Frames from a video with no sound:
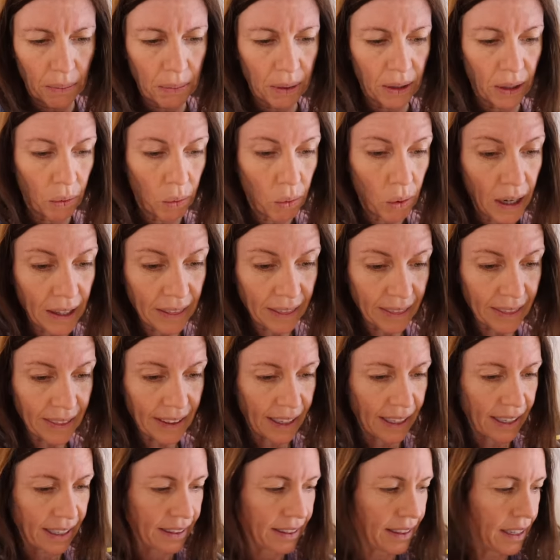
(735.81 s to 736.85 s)
But the one
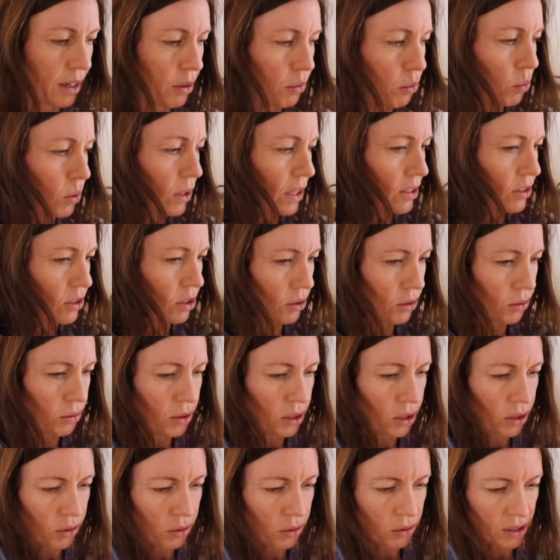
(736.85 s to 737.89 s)
thing that we do
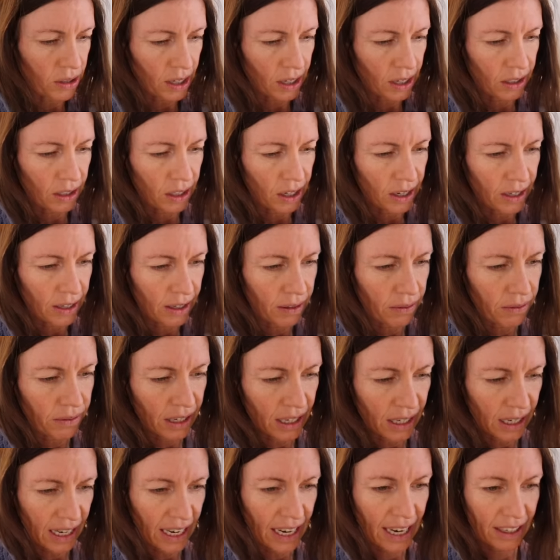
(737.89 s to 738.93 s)
use a lot of,
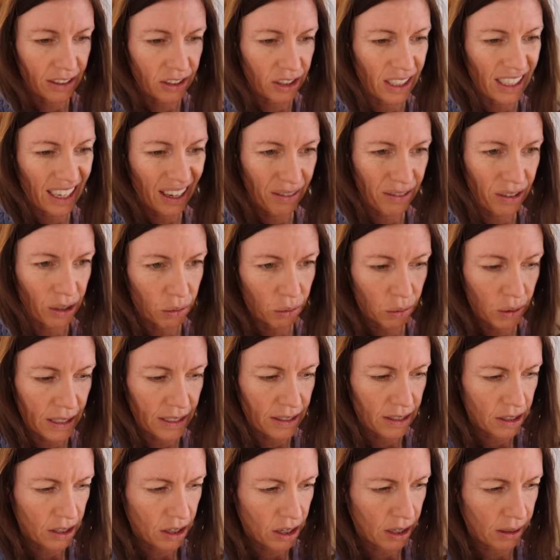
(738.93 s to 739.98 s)
and I actually have to
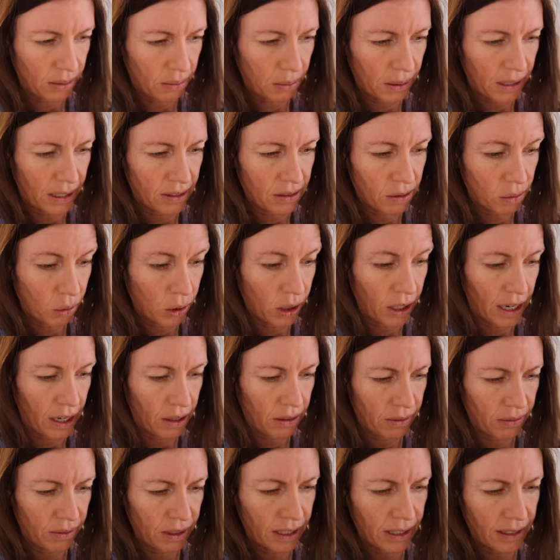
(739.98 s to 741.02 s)
restock because we're
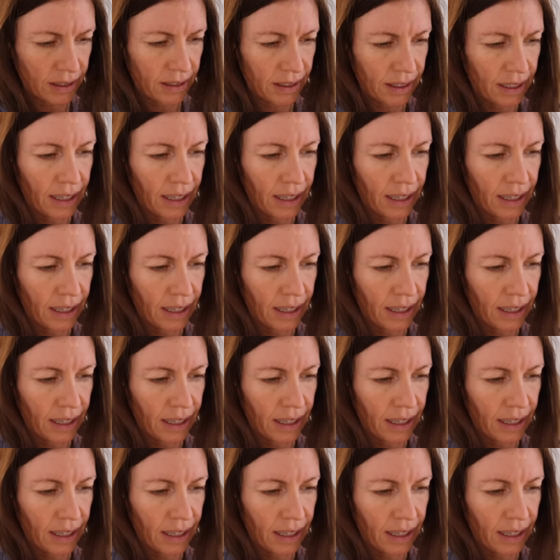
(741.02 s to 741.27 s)
out of it,